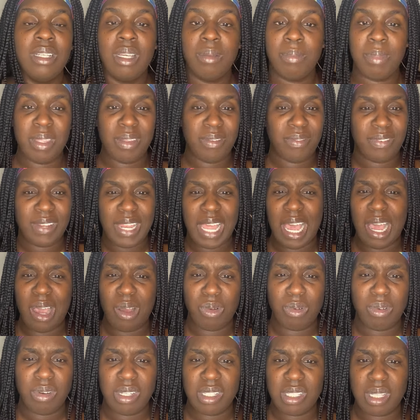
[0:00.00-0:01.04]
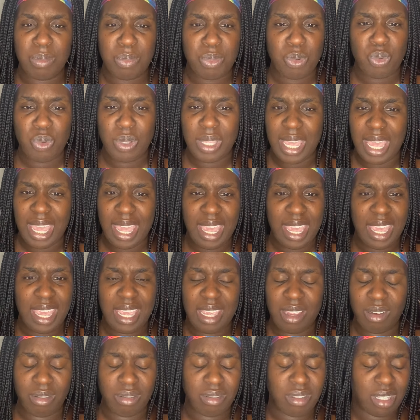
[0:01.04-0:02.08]
Could be flowers, a
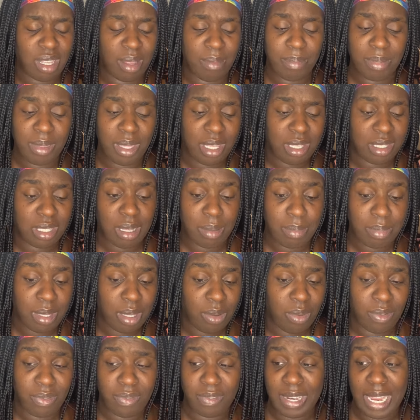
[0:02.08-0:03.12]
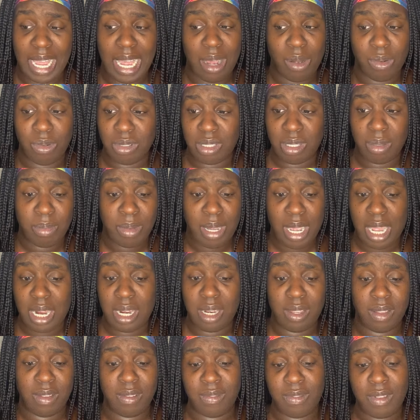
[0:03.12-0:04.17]
bouquet or something, something with flowers, some kind
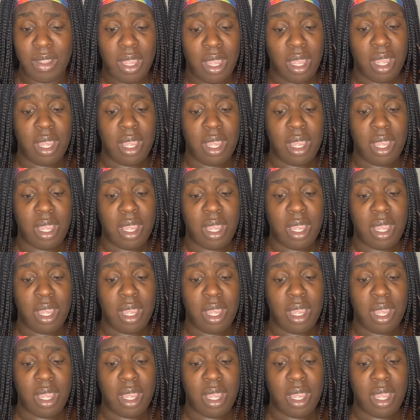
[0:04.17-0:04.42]
of